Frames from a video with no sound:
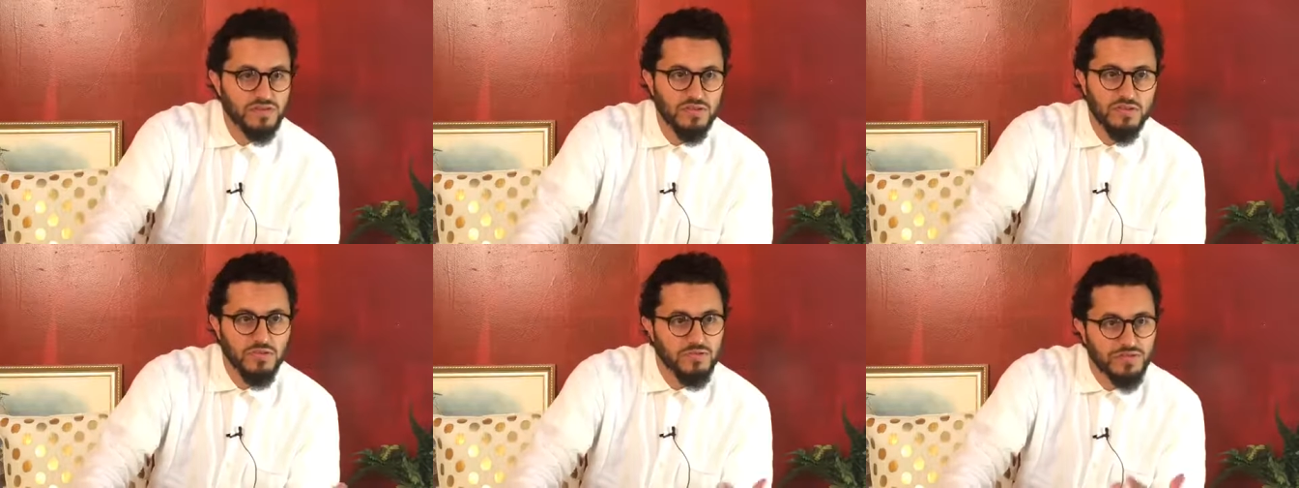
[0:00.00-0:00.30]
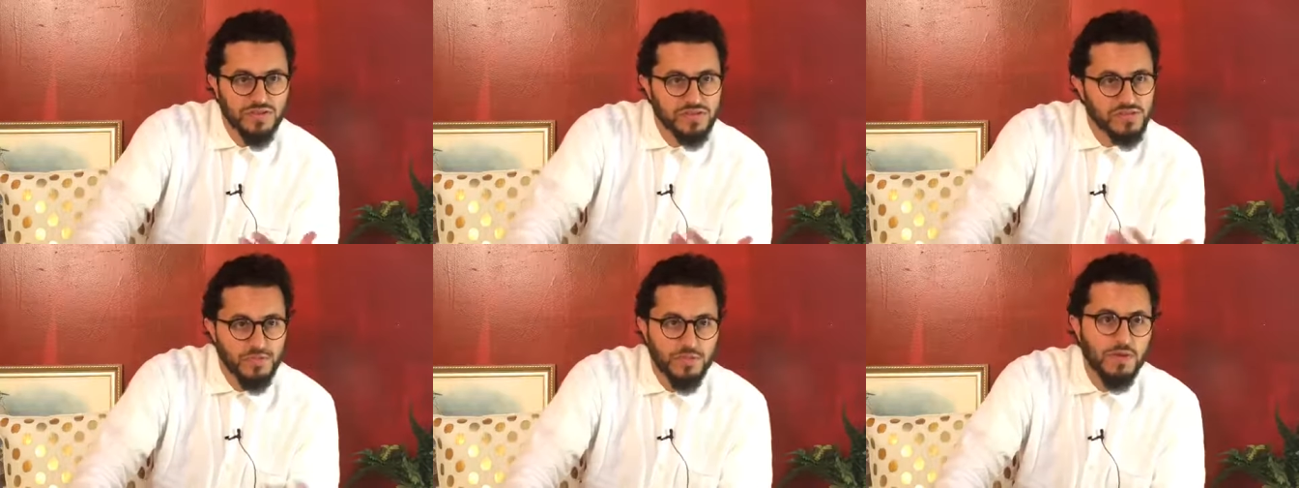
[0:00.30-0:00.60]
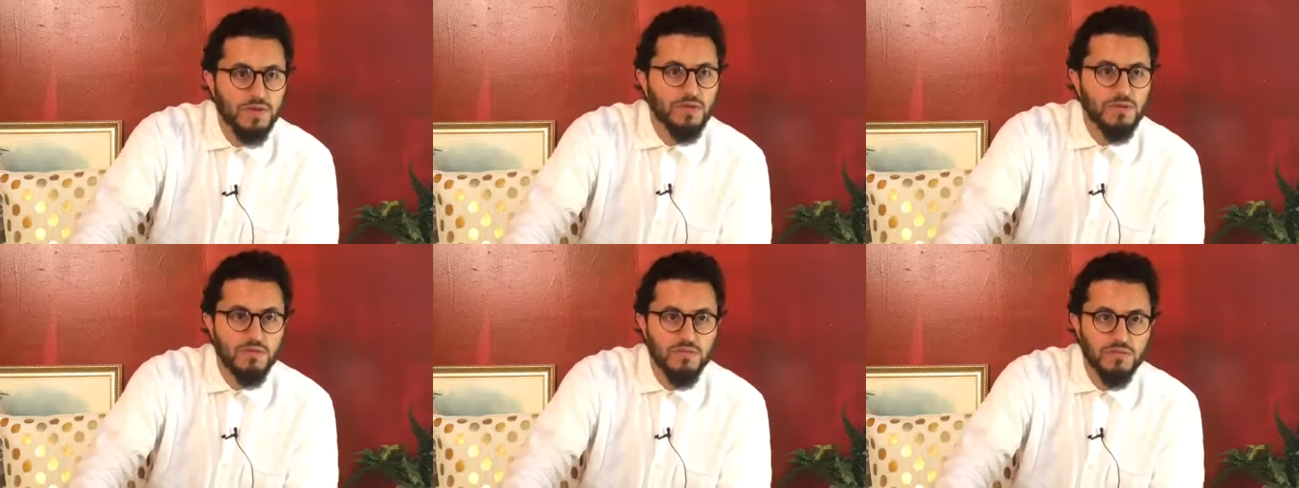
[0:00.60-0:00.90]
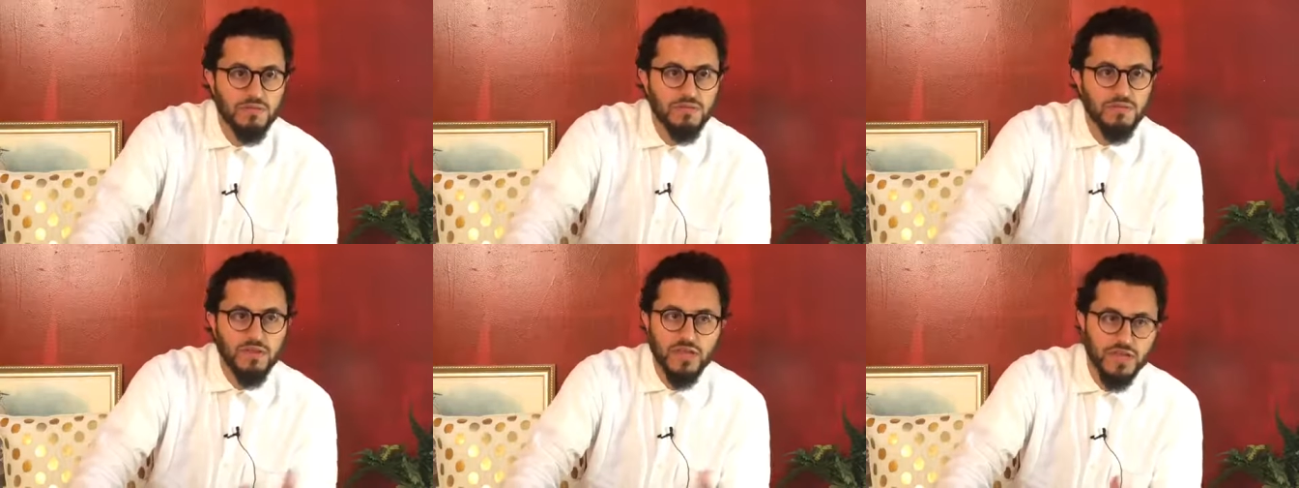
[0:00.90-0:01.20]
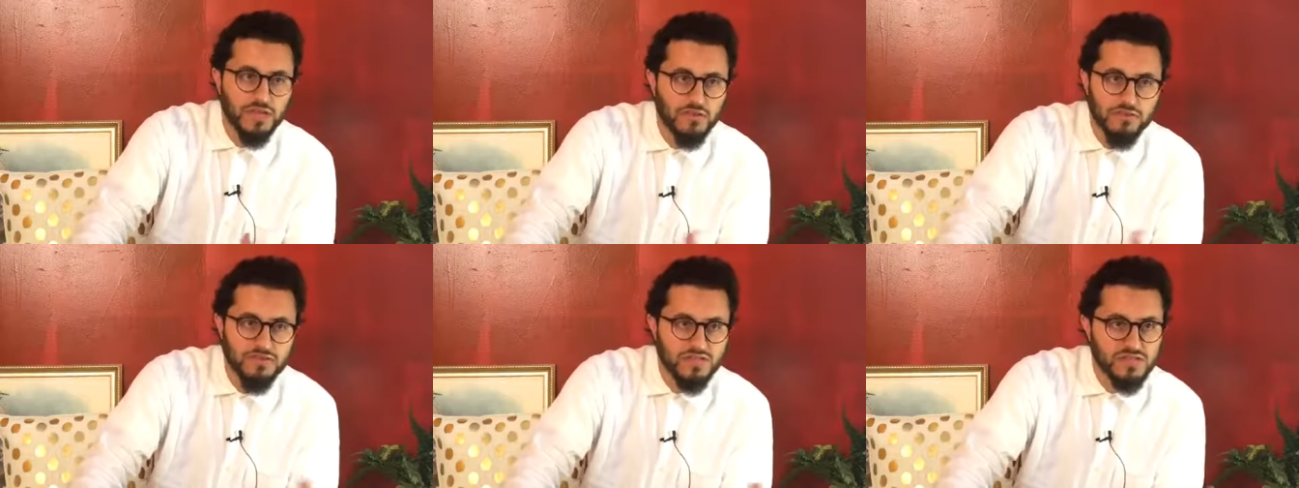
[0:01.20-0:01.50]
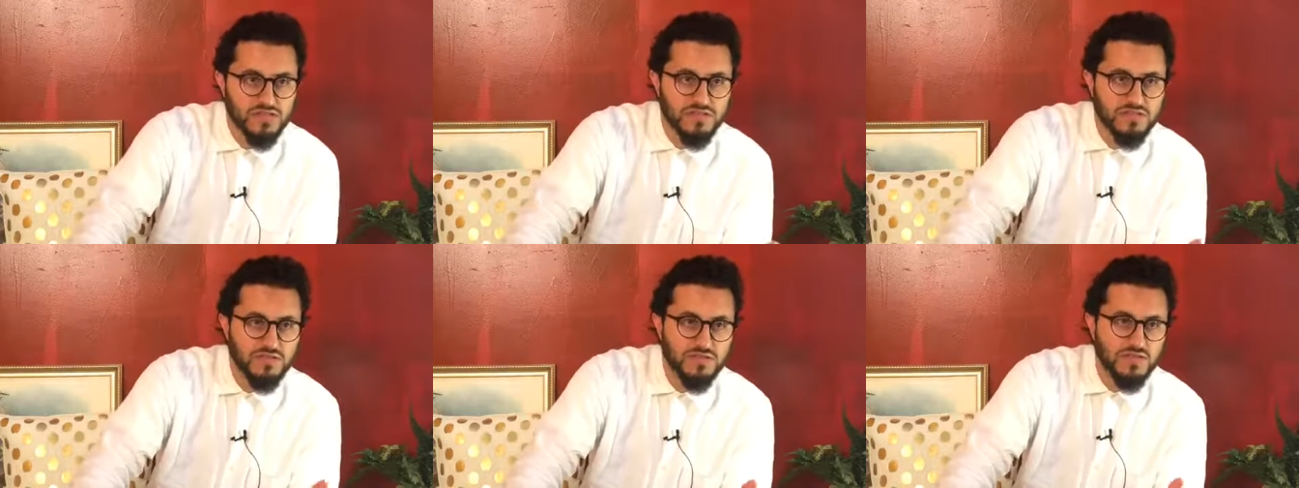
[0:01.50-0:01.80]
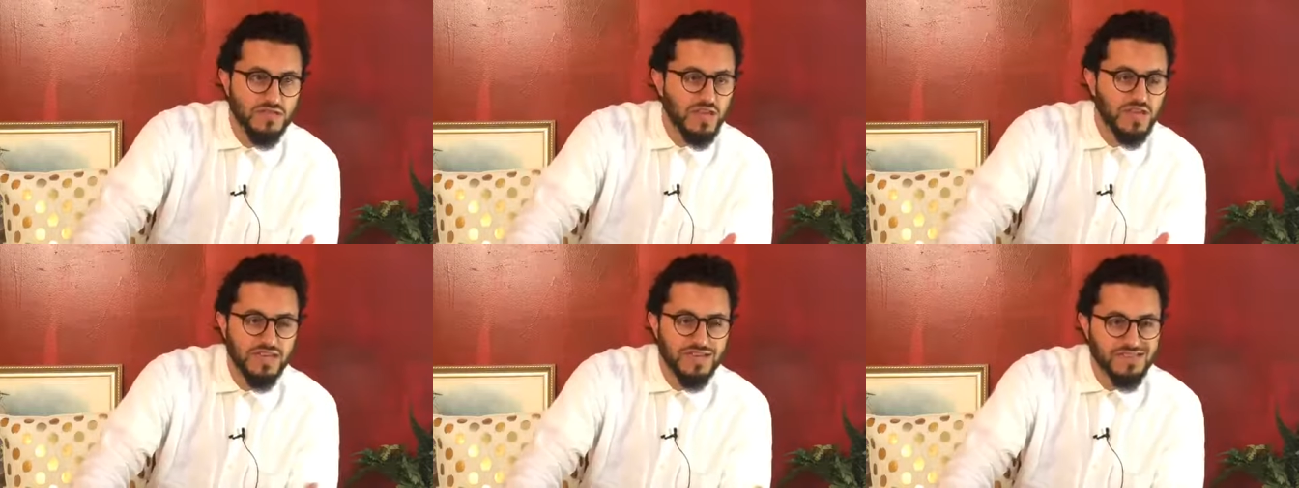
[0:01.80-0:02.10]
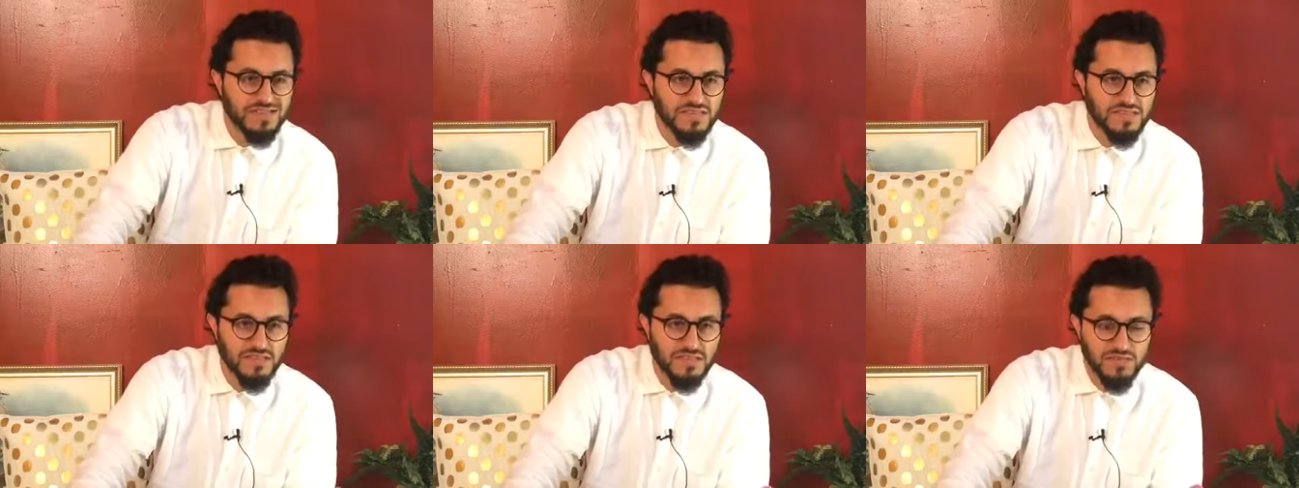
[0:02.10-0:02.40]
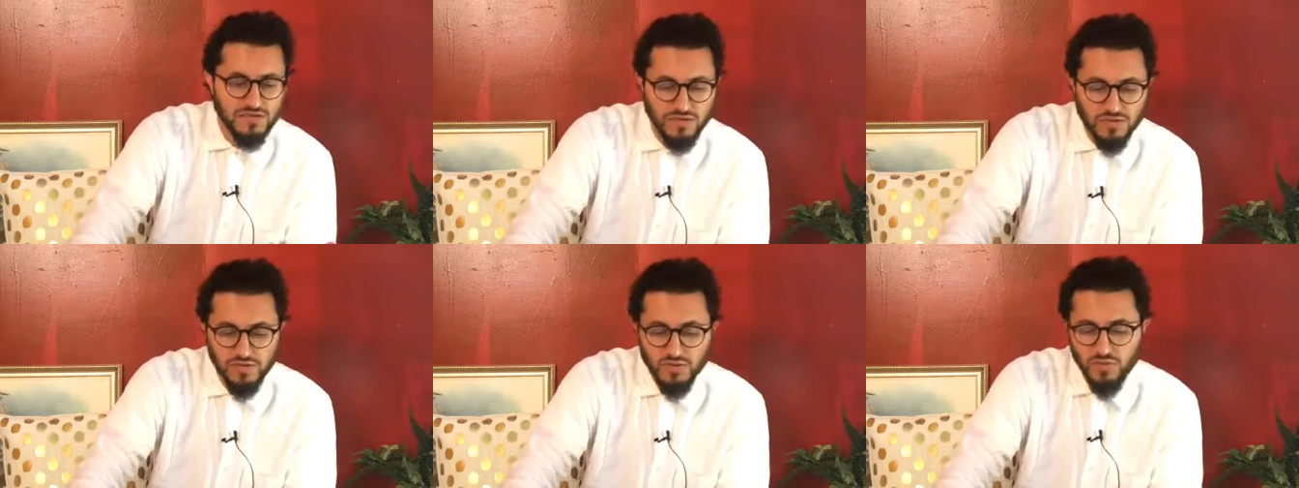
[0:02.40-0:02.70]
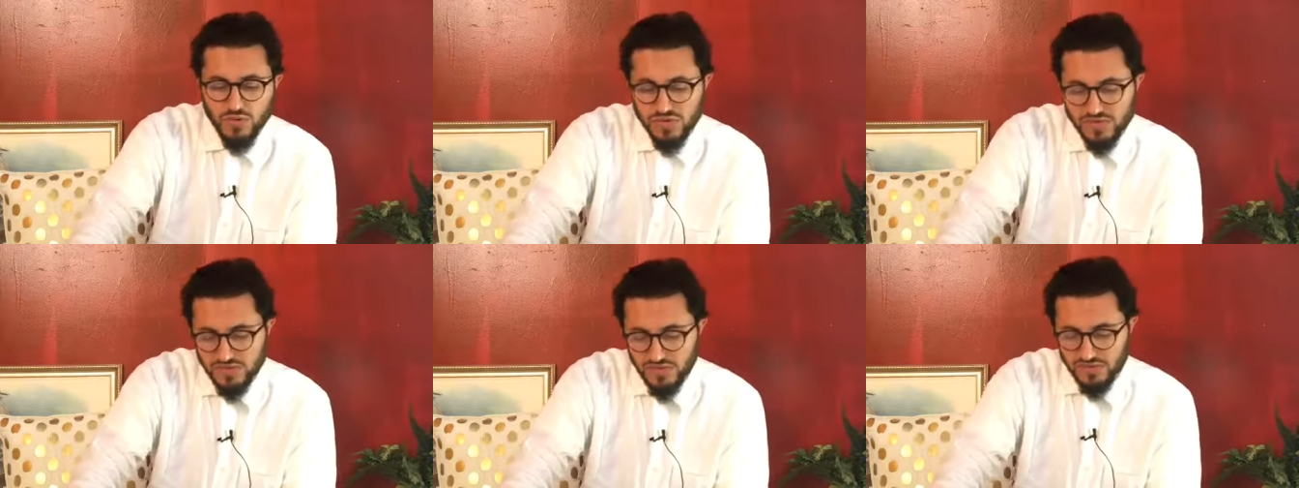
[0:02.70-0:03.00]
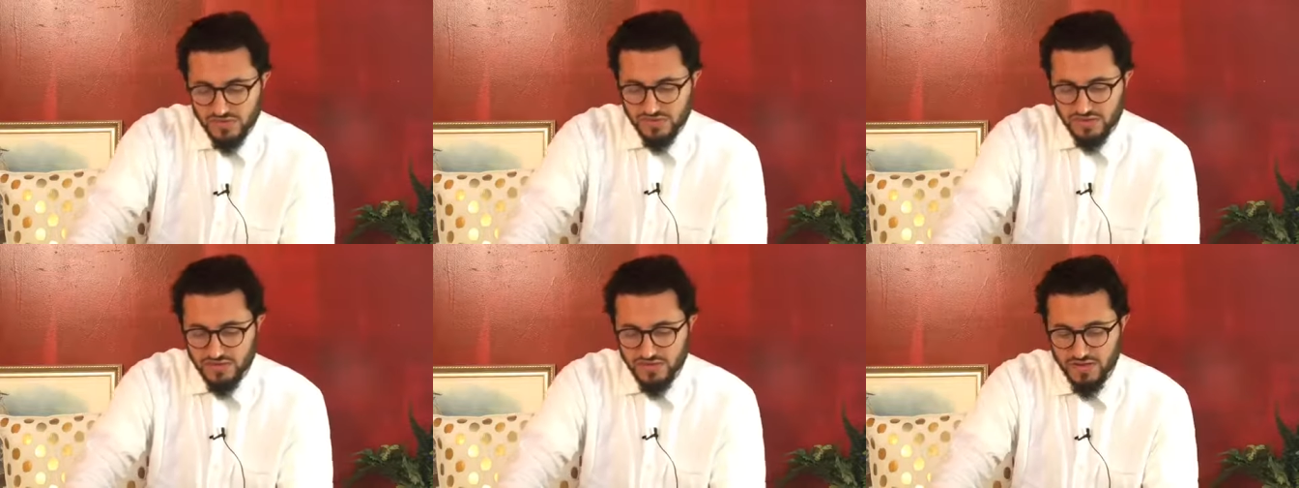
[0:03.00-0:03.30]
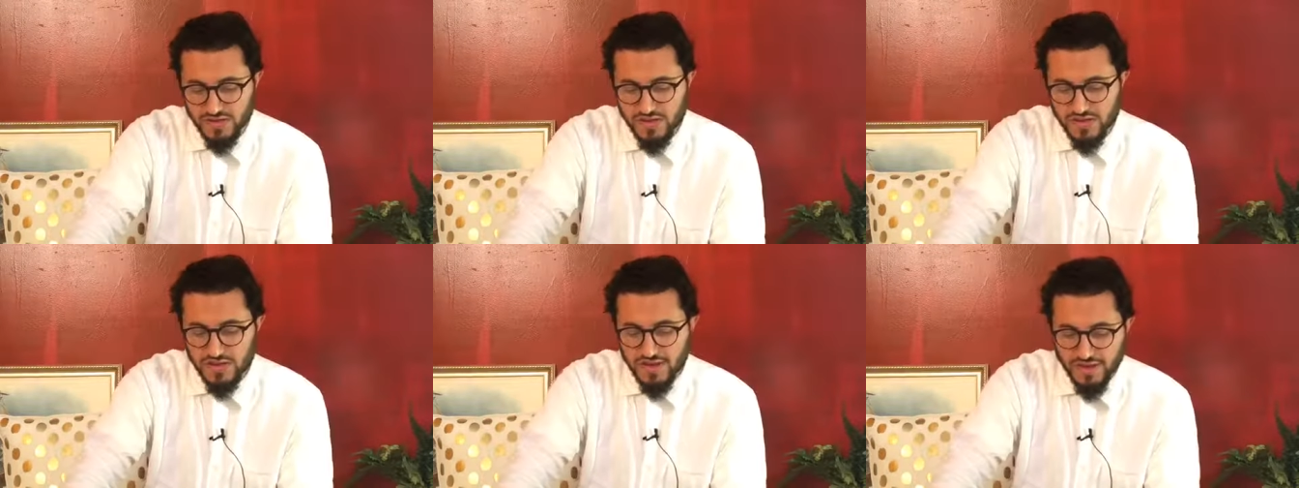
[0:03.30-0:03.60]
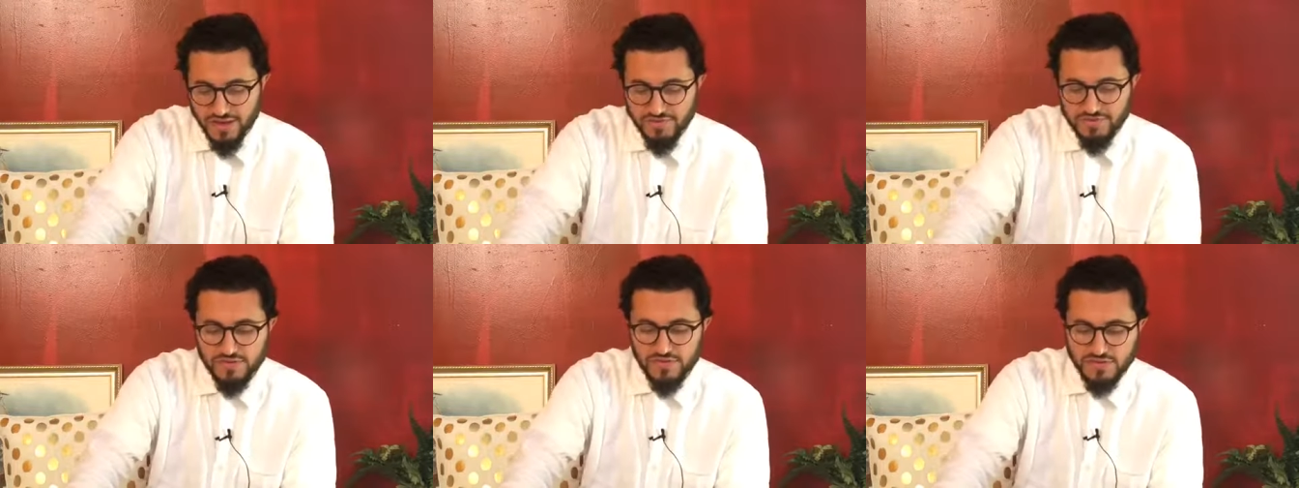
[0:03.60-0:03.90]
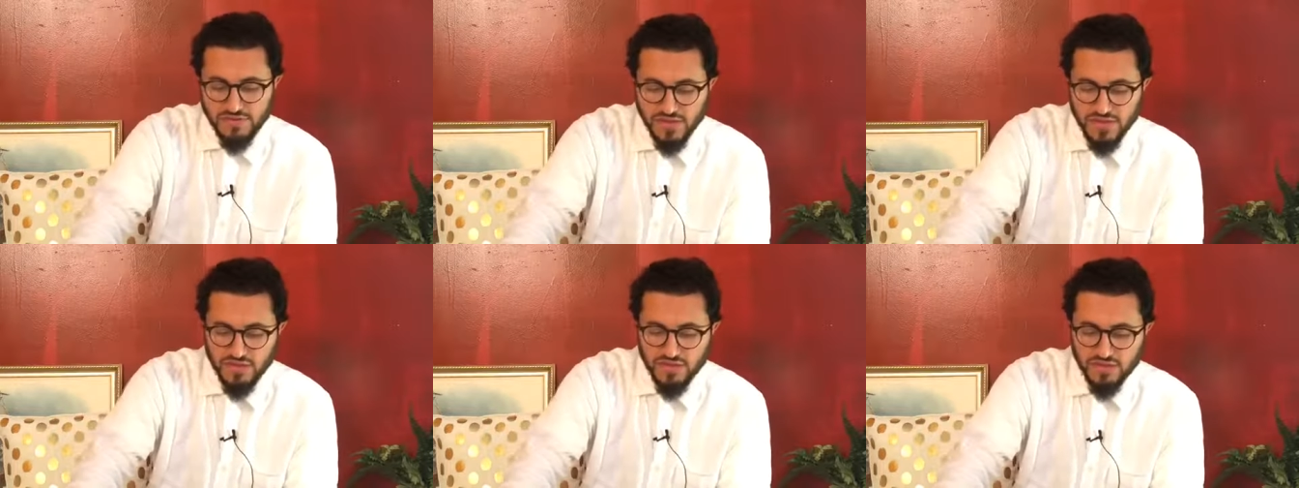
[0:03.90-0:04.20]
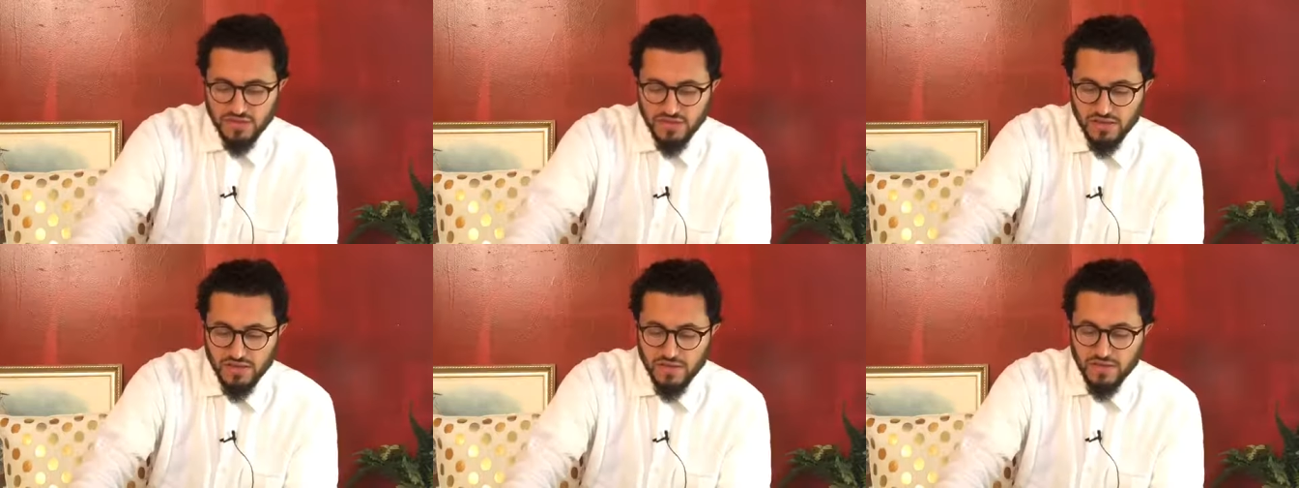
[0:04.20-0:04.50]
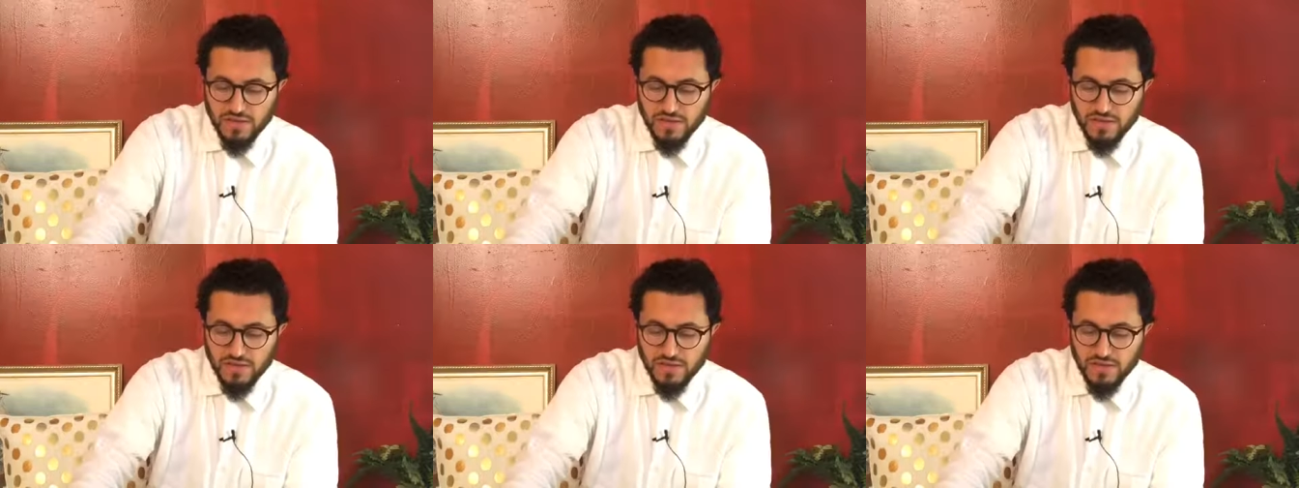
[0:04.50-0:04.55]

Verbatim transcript: You don't disappear like you're just non-existent. No, you exist after death.